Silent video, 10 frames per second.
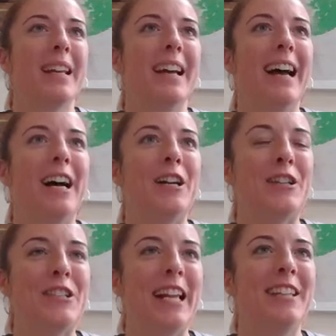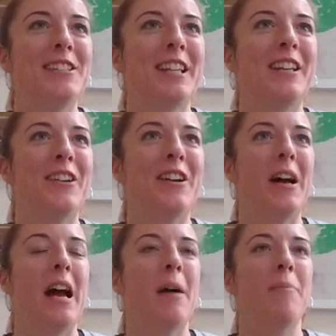a challenging
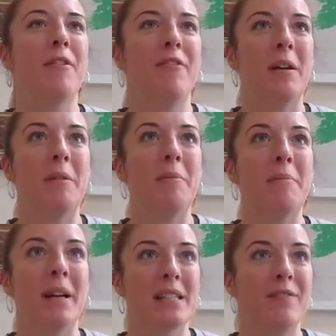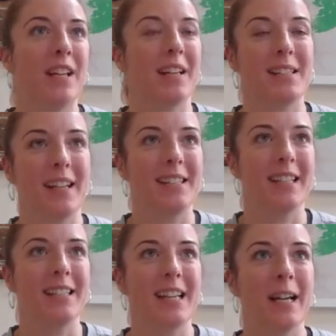but massively
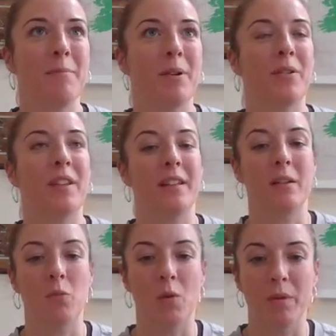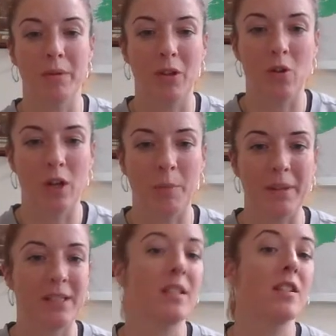exciting time, both in what we would call our
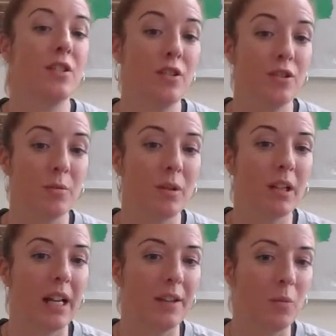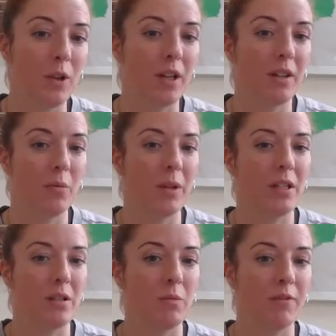business as usual and the work that
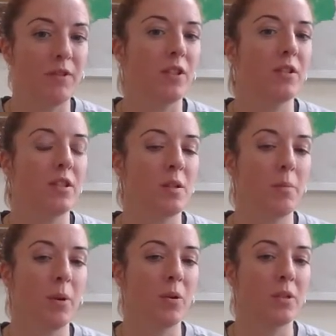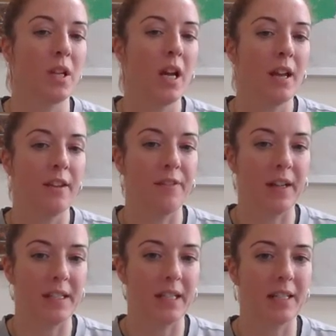we've done to support the
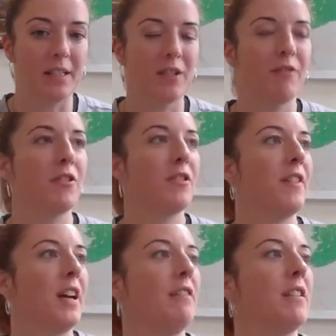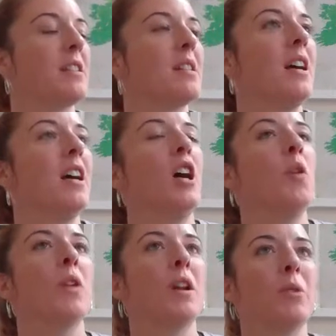fight against coronavirus.
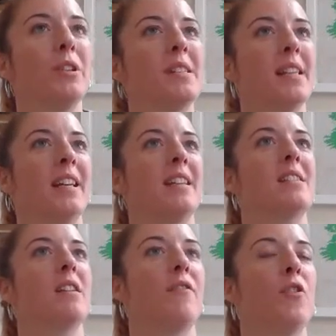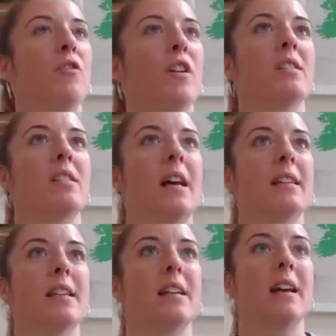What I would say is, for us
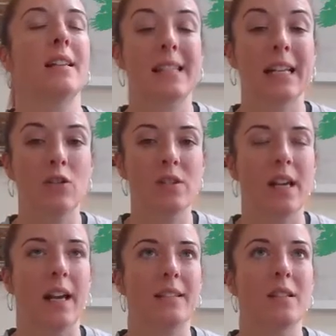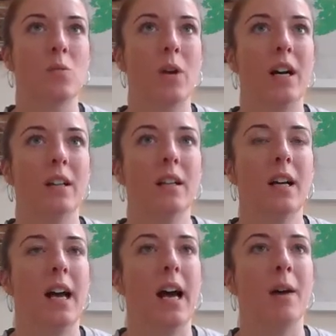as a skill set as well,
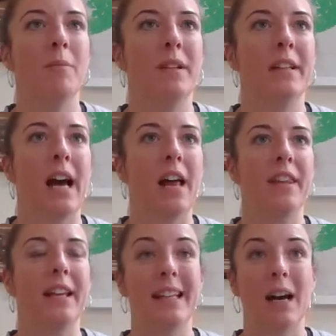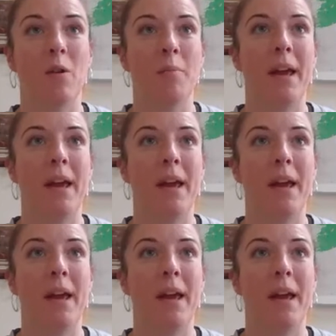now I think our